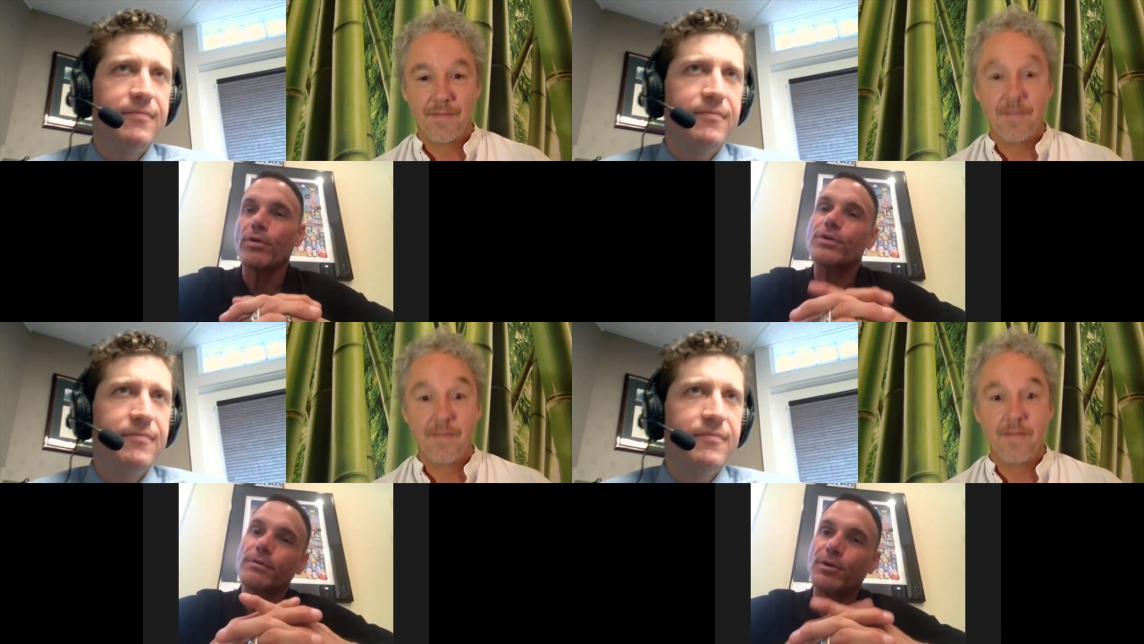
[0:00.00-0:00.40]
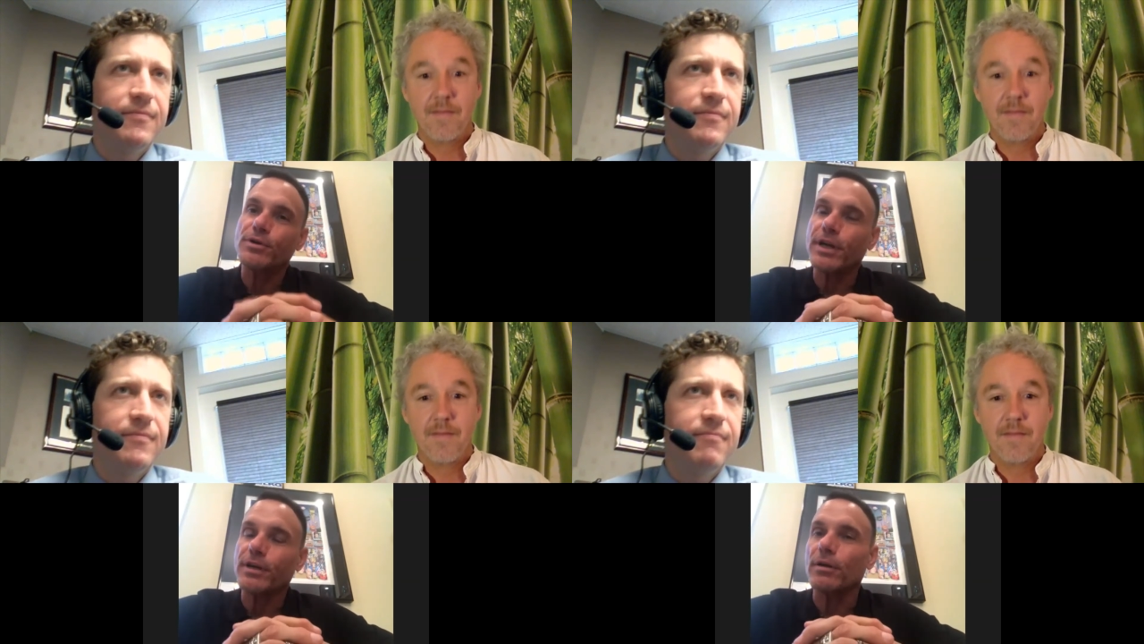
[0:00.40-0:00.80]
Speaker 1: in
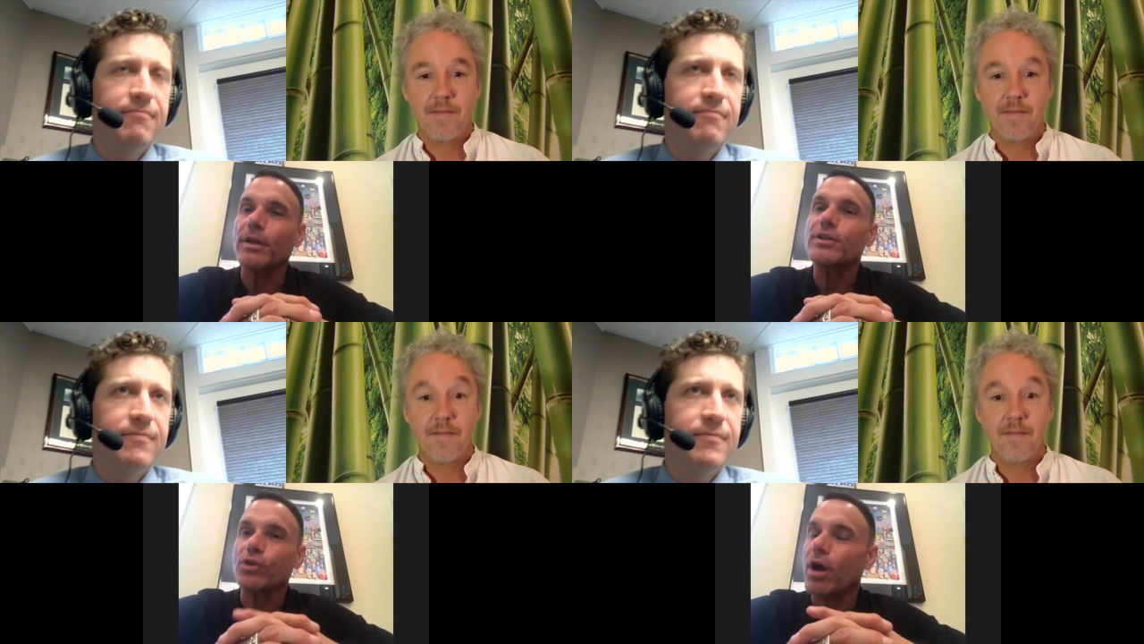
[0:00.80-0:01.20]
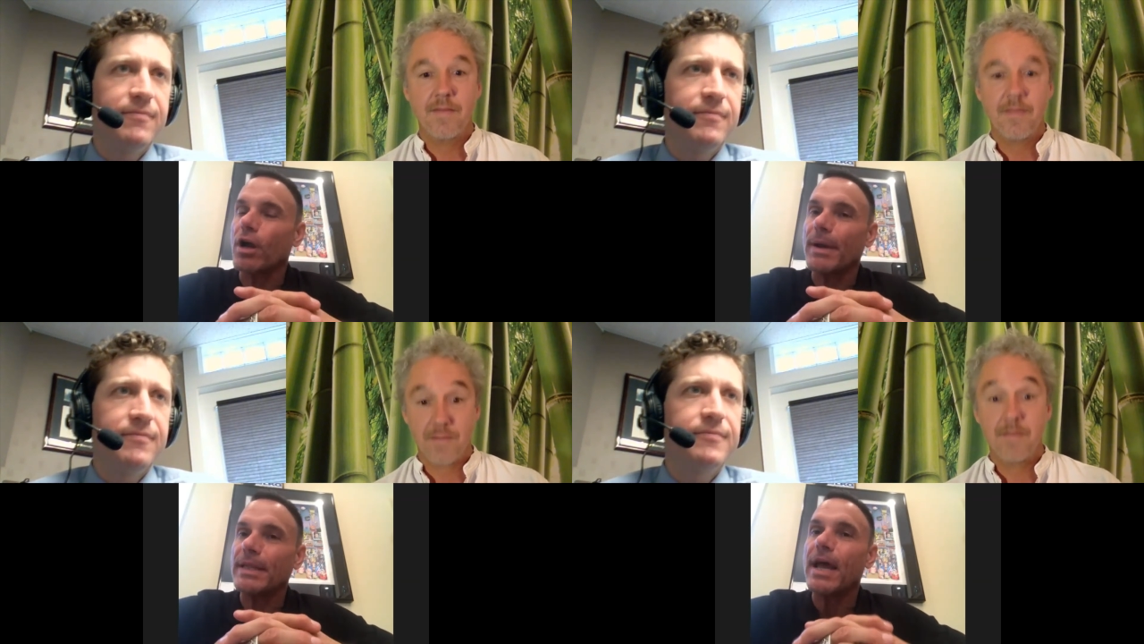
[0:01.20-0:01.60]
particular, let's talk about
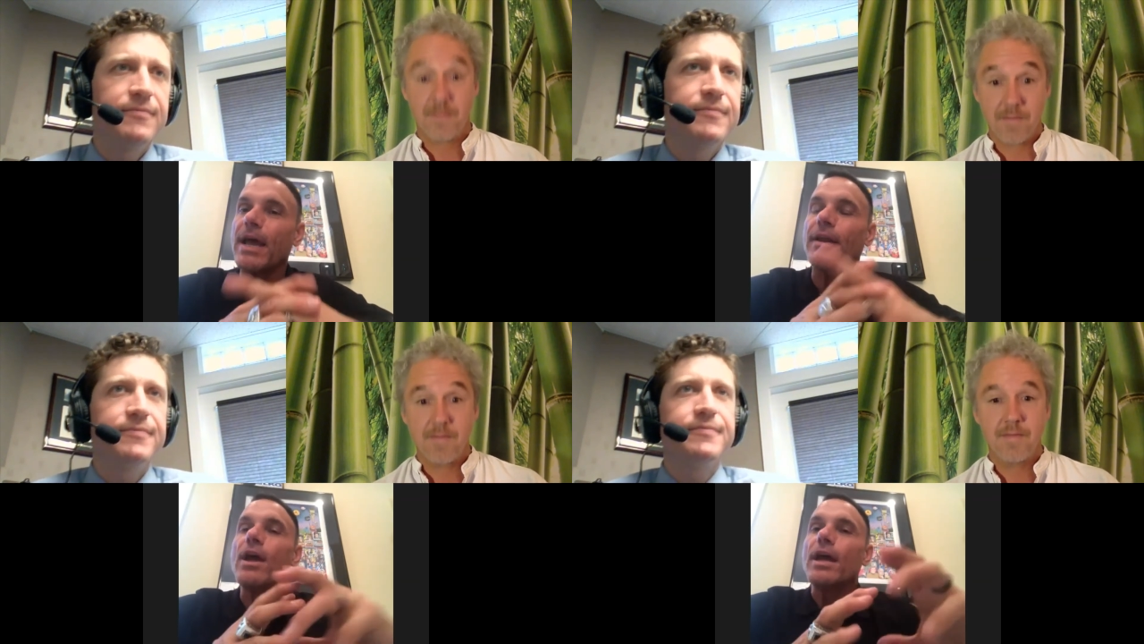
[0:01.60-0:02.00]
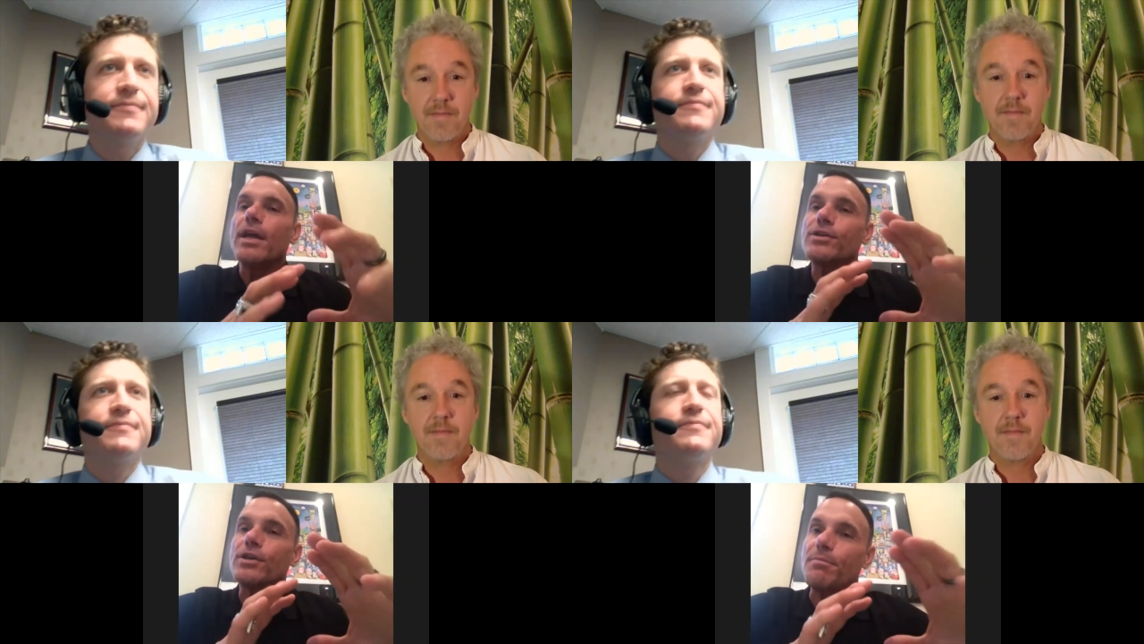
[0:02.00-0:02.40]
that. Is
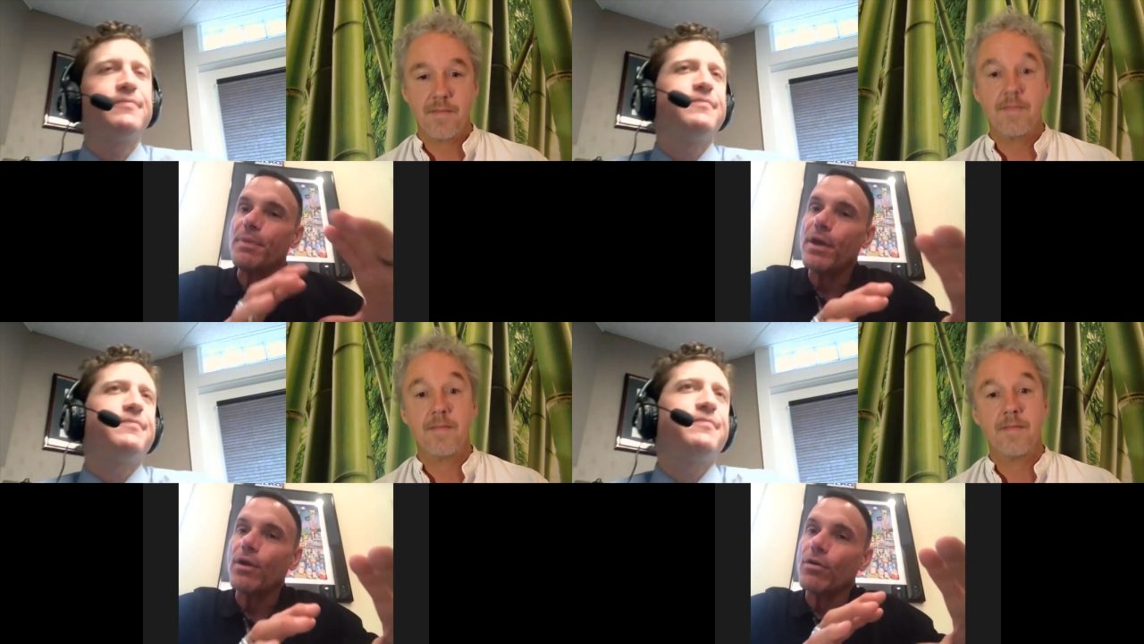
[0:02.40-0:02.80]
it better